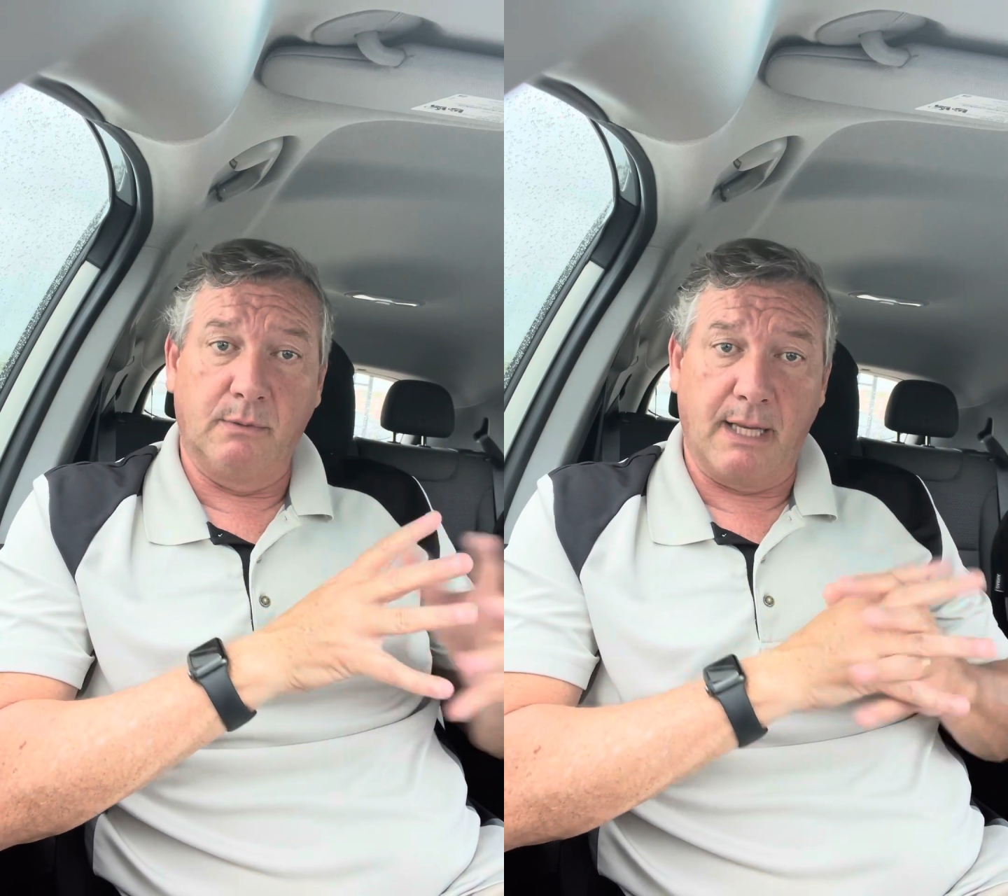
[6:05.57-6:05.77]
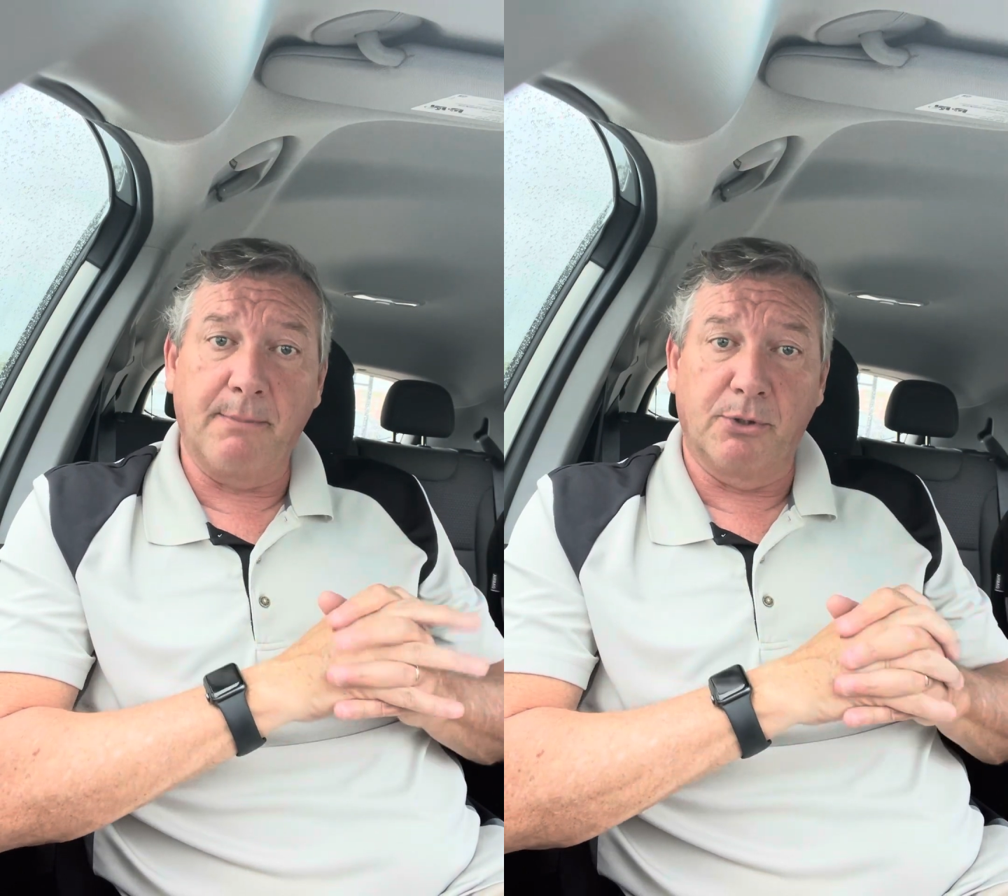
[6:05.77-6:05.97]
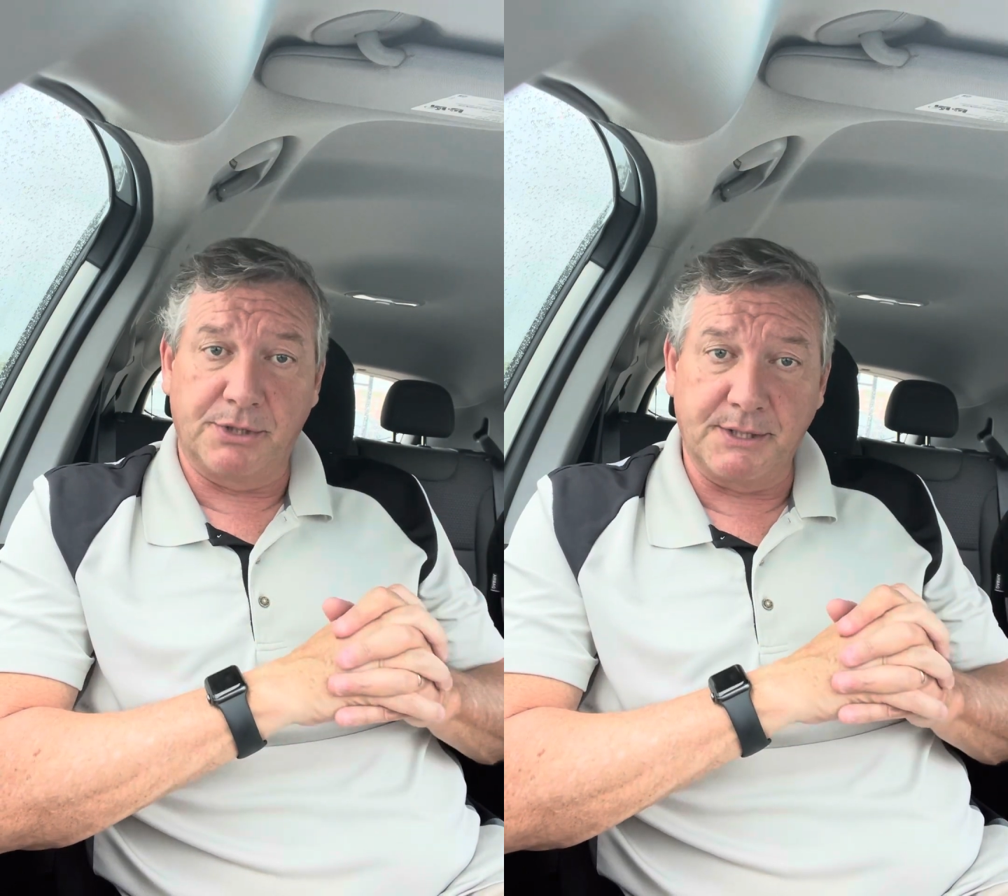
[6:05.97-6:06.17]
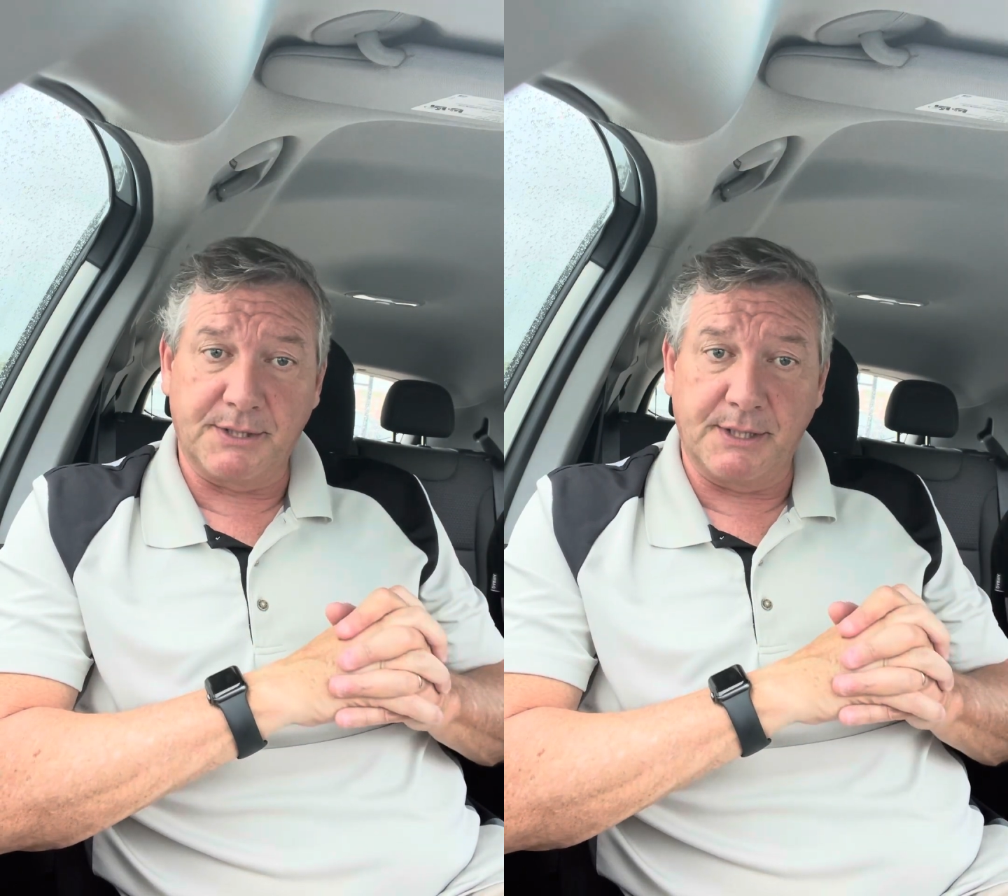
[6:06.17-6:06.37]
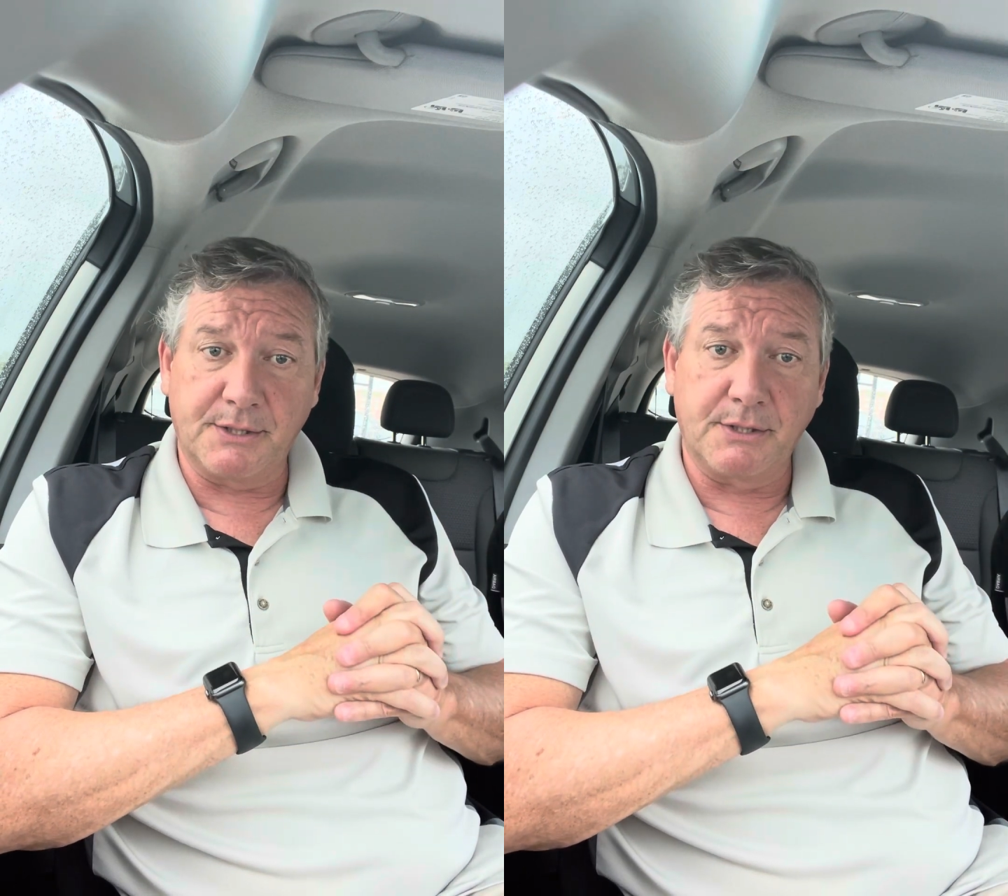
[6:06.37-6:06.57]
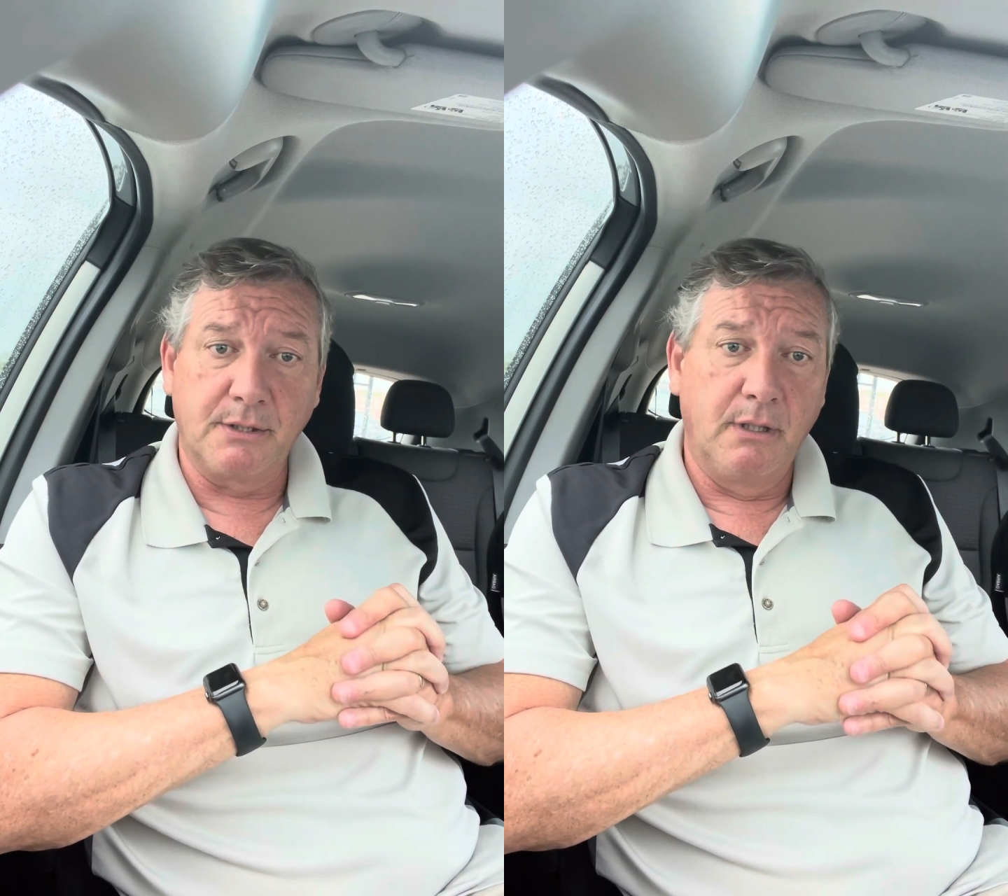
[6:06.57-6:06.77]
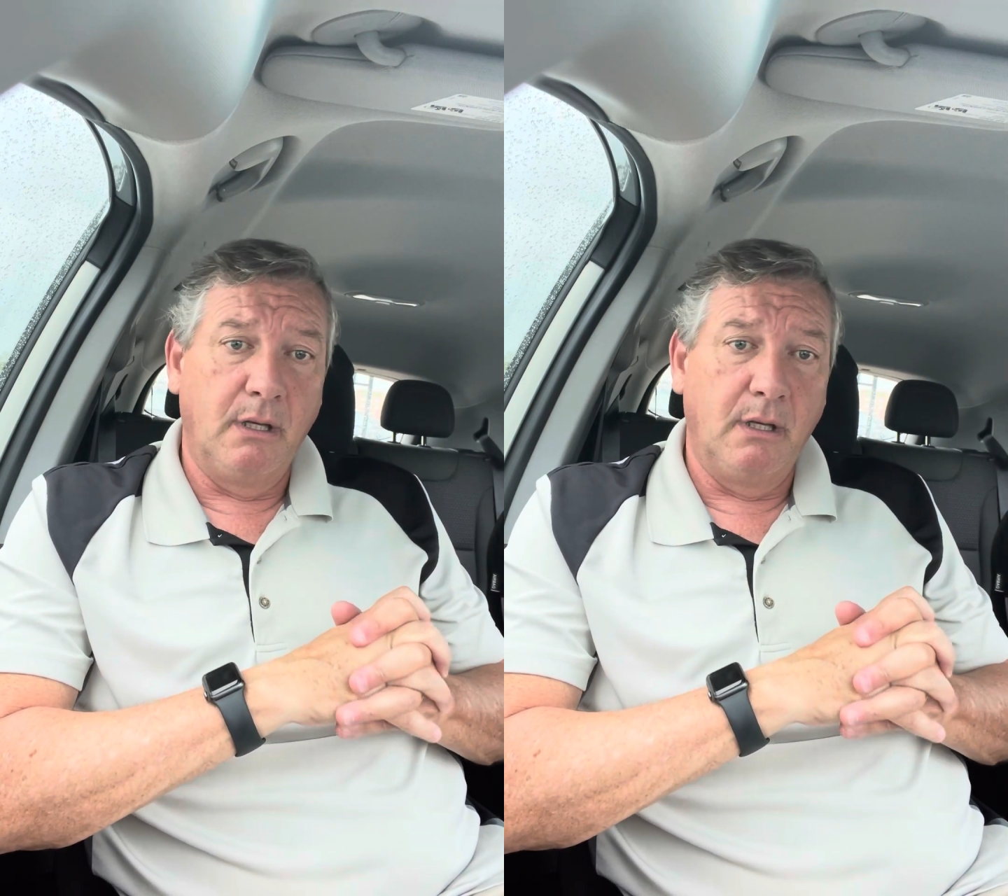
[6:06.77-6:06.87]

when I purchased this.